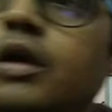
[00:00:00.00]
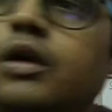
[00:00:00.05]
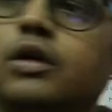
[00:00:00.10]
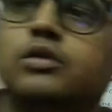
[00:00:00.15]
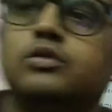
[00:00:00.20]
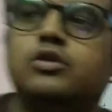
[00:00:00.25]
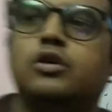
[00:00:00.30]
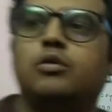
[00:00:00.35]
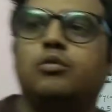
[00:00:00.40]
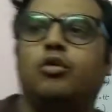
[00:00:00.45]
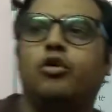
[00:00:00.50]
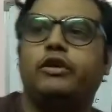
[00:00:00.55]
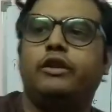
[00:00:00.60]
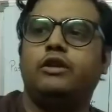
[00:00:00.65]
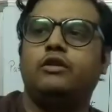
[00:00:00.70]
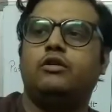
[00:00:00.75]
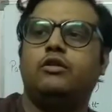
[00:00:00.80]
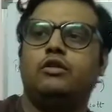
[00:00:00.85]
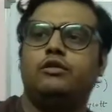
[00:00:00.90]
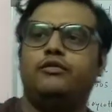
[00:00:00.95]
Good
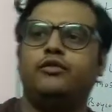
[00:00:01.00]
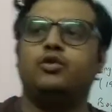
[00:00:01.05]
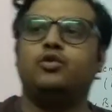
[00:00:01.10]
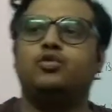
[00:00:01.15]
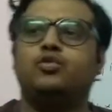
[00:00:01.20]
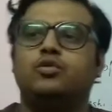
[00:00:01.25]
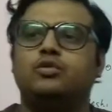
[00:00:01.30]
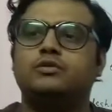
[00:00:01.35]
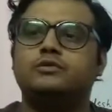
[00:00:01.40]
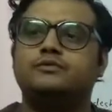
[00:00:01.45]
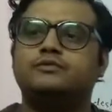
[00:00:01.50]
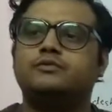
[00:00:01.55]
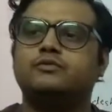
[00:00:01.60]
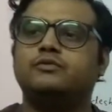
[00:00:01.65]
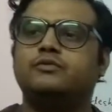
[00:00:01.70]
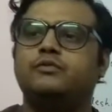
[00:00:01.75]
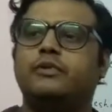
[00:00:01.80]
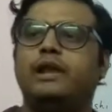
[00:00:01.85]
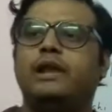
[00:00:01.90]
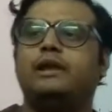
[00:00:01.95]
morning, all of you.
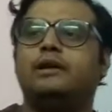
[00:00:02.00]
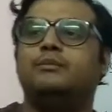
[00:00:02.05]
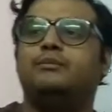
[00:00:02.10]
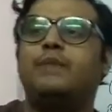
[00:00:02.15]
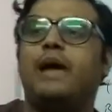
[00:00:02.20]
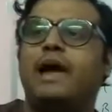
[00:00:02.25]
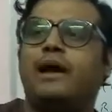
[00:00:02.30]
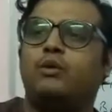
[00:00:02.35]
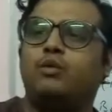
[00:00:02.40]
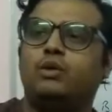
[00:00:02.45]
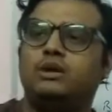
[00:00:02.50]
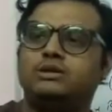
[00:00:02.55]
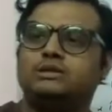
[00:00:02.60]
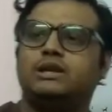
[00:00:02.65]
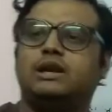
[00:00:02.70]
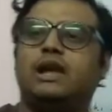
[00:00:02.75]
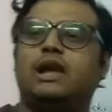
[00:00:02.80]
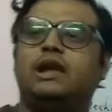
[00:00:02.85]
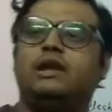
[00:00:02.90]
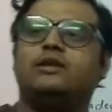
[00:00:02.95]
Welcome back once
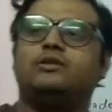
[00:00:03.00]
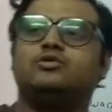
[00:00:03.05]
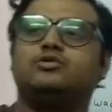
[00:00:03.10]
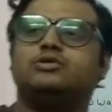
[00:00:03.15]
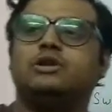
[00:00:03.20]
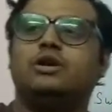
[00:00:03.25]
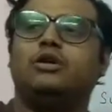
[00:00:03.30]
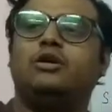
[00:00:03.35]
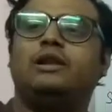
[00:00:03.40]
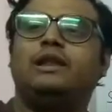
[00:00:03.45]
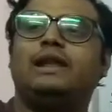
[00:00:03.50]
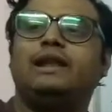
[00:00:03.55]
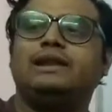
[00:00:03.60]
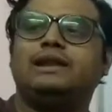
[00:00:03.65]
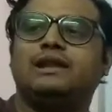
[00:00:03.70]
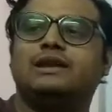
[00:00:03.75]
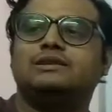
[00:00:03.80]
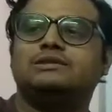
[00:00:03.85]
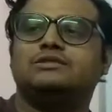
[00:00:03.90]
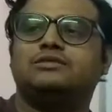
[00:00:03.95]
again to the online
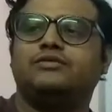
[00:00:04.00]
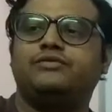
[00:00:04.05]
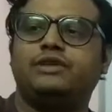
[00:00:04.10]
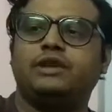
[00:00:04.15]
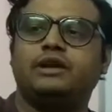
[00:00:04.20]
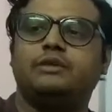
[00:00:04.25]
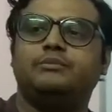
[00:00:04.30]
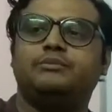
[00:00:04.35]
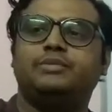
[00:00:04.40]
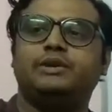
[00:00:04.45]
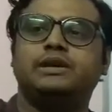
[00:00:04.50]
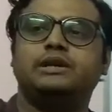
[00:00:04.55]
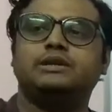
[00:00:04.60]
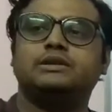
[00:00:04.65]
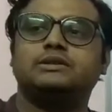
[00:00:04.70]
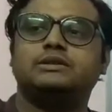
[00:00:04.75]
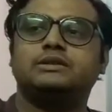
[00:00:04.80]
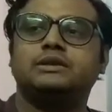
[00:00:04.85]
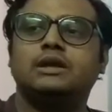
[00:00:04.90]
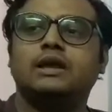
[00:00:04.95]
classes of
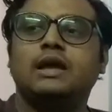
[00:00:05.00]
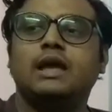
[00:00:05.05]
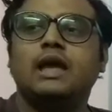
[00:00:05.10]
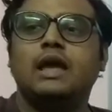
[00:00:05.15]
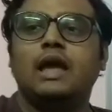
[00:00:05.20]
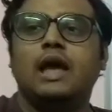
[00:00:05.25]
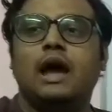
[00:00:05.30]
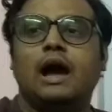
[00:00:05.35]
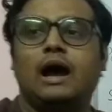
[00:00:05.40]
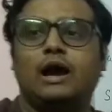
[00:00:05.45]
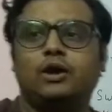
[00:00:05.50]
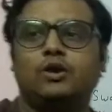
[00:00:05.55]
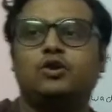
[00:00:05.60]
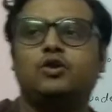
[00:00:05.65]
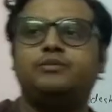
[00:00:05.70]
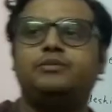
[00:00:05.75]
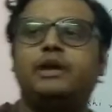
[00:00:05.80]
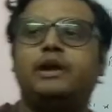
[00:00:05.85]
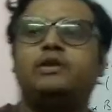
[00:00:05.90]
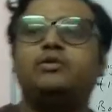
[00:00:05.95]
TMPS. I
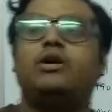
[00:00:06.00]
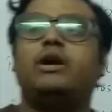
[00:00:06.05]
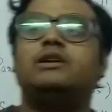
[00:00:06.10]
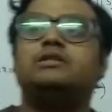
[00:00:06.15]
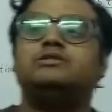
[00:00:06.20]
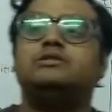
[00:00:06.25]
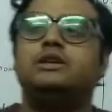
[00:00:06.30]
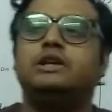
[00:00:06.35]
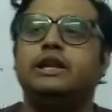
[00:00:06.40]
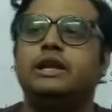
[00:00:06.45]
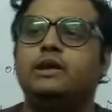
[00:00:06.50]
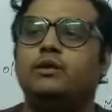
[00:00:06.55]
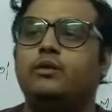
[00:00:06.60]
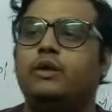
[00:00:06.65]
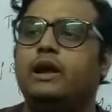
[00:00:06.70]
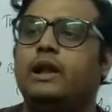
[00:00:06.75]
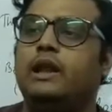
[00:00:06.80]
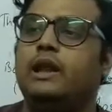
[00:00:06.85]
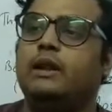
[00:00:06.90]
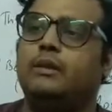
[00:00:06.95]
hope that you are studying
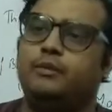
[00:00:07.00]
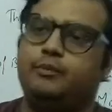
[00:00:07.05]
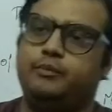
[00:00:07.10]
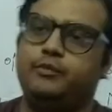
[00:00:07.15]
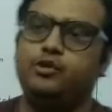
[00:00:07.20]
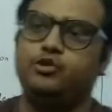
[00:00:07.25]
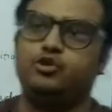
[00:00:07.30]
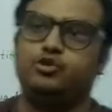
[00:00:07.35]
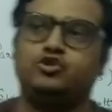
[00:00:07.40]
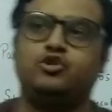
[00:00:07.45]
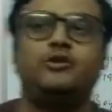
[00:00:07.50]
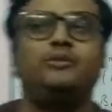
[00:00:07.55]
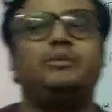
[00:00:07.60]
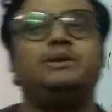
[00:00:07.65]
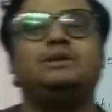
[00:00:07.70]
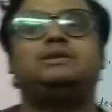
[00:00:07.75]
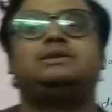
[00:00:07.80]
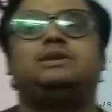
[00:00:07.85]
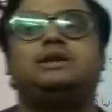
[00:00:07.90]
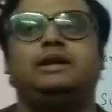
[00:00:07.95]
well. You should
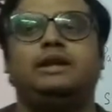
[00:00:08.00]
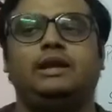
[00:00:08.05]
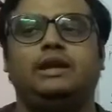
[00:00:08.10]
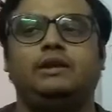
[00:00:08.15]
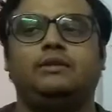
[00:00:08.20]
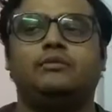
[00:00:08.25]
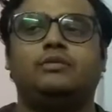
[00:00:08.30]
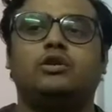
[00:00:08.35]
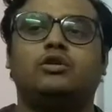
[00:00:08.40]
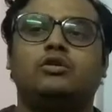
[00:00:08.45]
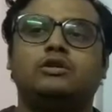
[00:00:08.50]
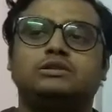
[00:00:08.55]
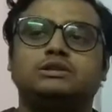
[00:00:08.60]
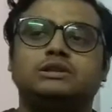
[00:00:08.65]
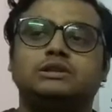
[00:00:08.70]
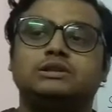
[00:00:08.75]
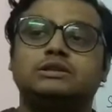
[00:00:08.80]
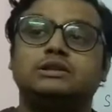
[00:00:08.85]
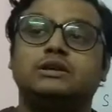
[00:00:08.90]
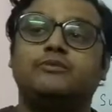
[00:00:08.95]
be studying because
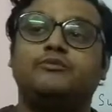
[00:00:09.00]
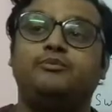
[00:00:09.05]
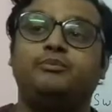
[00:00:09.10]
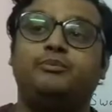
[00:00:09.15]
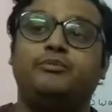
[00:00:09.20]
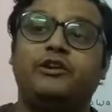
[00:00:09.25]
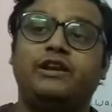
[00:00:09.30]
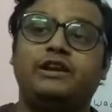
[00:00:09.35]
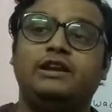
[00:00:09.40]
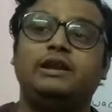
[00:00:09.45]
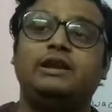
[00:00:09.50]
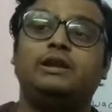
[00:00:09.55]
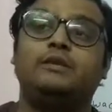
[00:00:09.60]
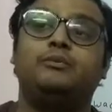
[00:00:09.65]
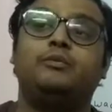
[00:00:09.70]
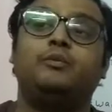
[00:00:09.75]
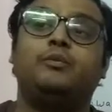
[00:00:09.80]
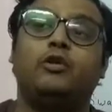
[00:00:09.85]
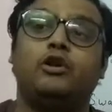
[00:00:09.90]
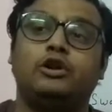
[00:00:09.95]
it is a very
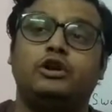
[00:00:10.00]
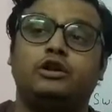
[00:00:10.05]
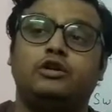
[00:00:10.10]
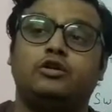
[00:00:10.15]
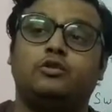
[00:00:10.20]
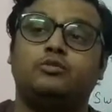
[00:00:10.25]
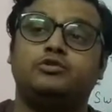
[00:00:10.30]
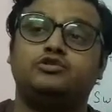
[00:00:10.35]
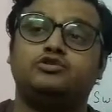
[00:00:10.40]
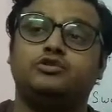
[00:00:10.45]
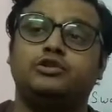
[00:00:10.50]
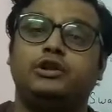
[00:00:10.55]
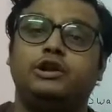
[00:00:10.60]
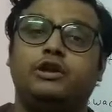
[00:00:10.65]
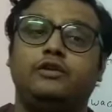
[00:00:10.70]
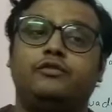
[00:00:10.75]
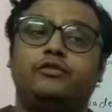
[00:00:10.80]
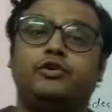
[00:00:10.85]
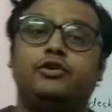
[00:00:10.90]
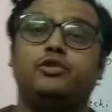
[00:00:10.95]
important
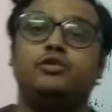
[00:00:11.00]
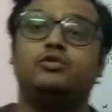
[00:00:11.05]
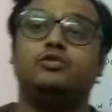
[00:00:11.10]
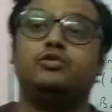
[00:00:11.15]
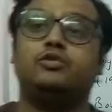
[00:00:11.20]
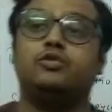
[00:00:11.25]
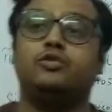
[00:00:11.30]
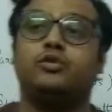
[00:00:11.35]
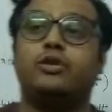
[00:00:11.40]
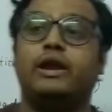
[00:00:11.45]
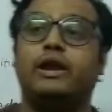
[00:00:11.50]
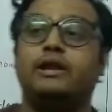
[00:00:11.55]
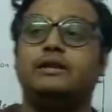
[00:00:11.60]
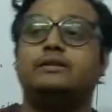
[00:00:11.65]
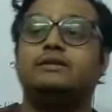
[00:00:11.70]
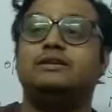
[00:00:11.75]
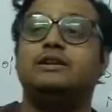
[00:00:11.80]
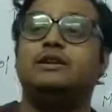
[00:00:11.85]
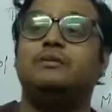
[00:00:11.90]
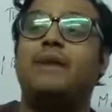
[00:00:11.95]
opportunity for you. You can
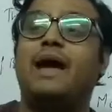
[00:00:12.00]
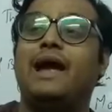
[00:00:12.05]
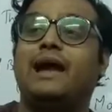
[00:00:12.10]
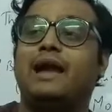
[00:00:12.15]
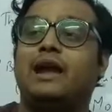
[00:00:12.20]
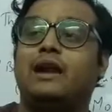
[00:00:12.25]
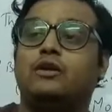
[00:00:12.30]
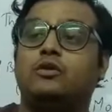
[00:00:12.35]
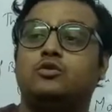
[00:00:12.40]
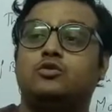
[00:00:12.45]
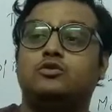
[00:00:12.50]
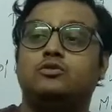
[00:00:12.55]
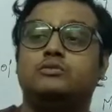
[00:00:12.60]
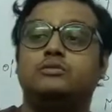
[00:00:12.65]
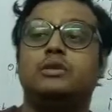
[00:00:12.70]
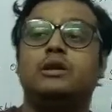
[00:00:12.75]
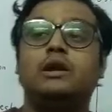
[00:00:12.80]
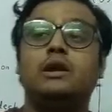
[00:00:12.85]
sit back at home,